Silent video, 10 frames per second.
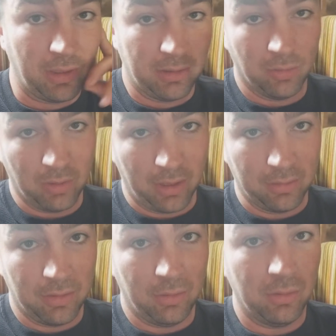I don't like to
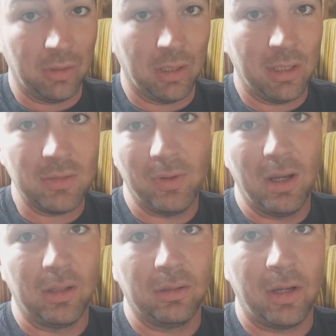do, and that's
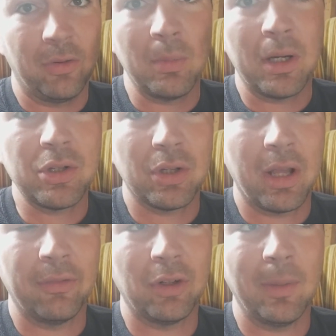fine. Everybody should
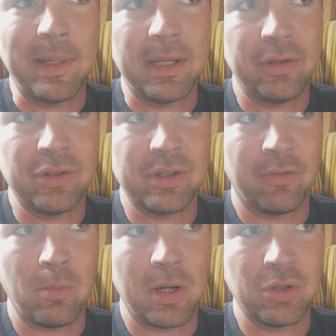have their limitations.
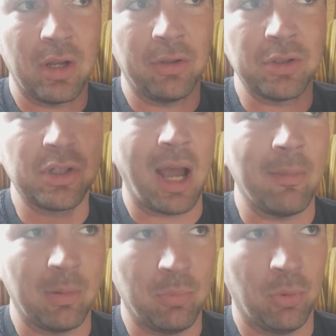Everybody should have their
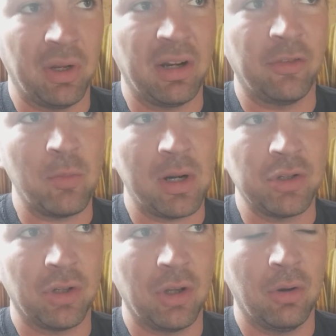stopping point. Not everybody
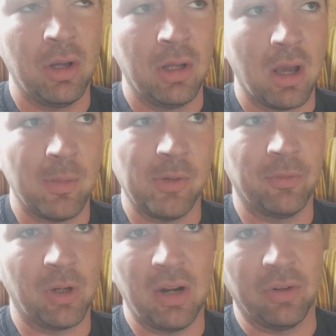should go, I'm open
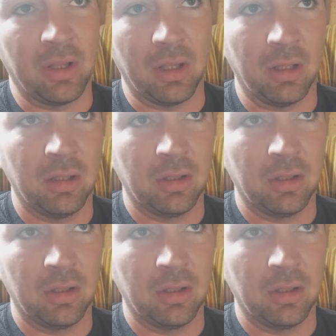for everything.